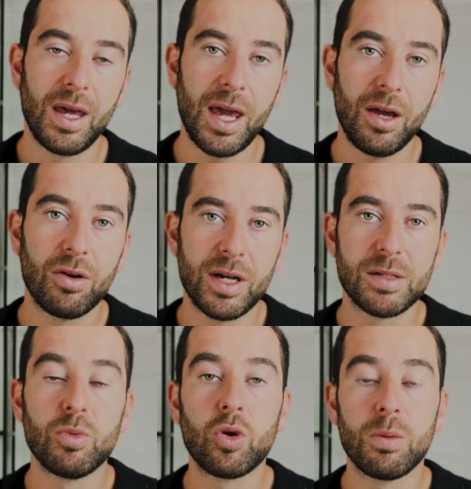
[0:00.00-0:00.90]

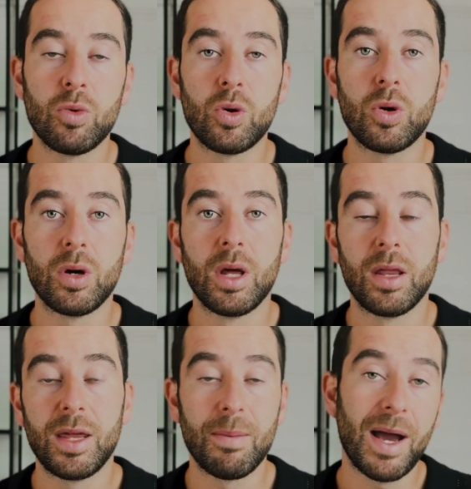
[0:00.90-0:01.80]
increase more and more
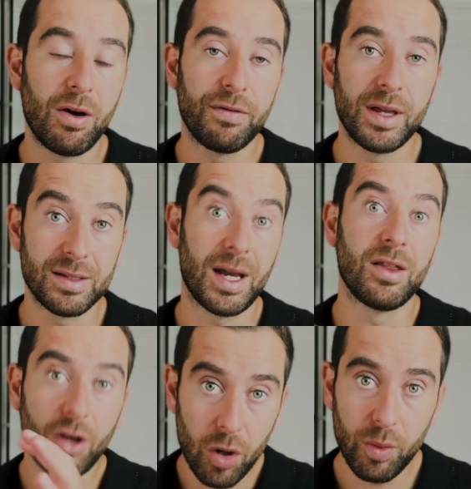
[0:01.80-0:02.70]
the amount of things that I
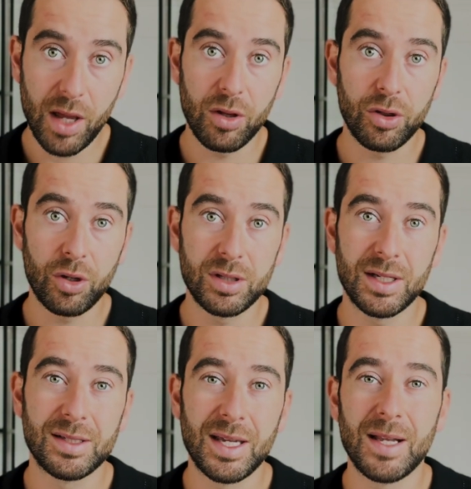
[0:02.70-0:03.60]
don't wear the
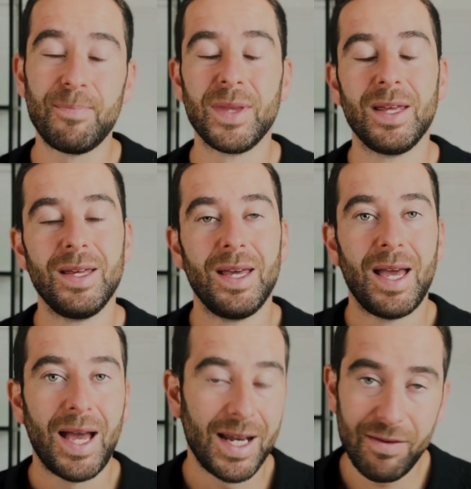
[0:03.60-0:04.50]
orthotics in.
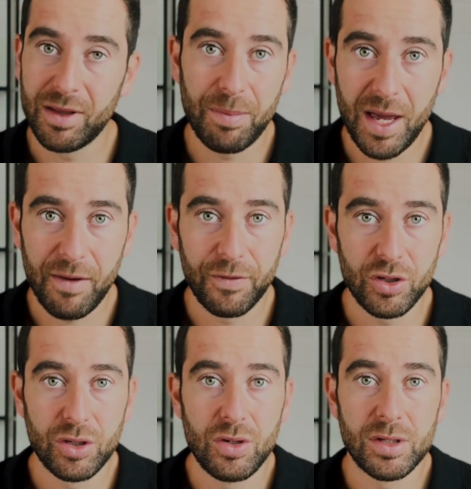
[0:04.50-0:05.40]
And even the barefoot
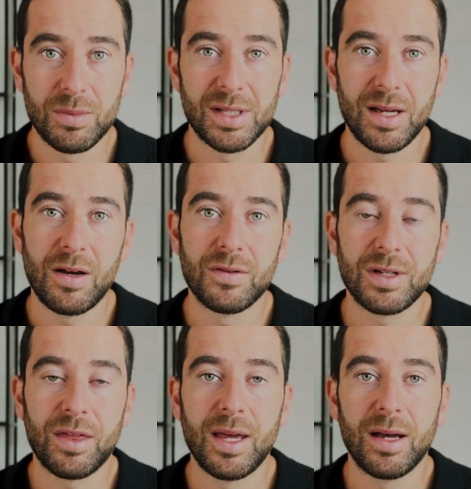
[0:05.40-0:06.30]
shoes themselves,
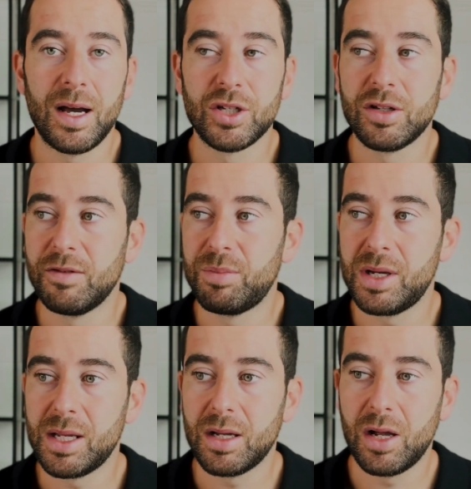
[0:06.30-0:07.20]
I think I should have
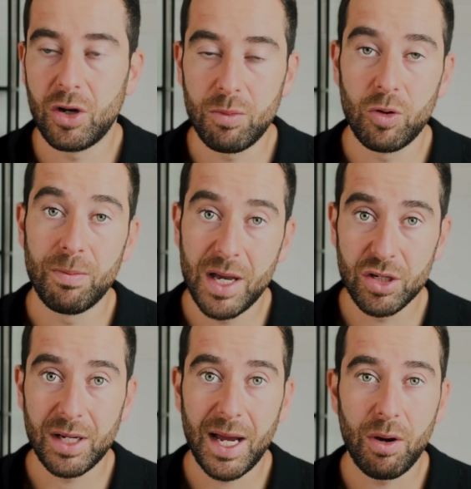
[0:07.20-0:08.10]
been a lot more
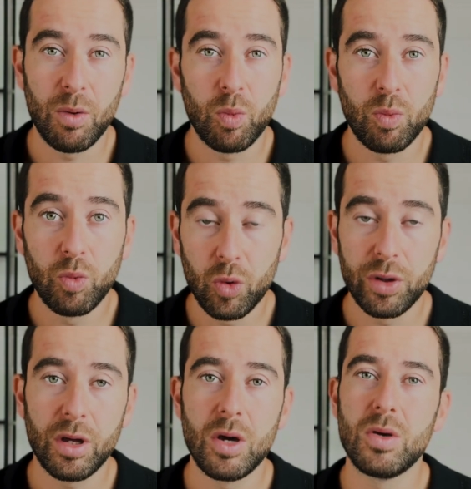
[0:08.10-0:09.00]
measured how I wore
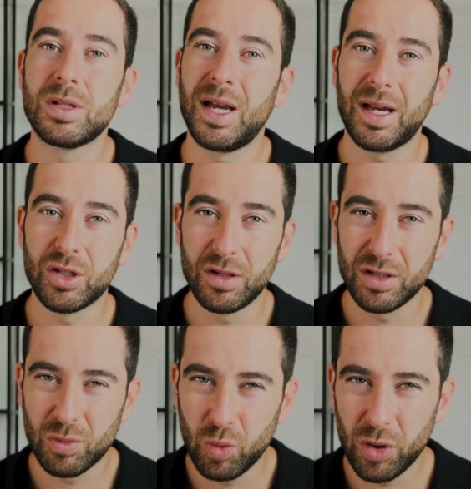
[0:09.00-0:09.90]
those. Like I should have
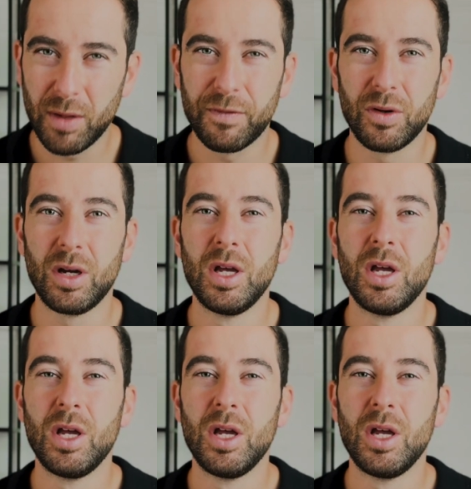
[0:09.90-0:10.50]
just worn them for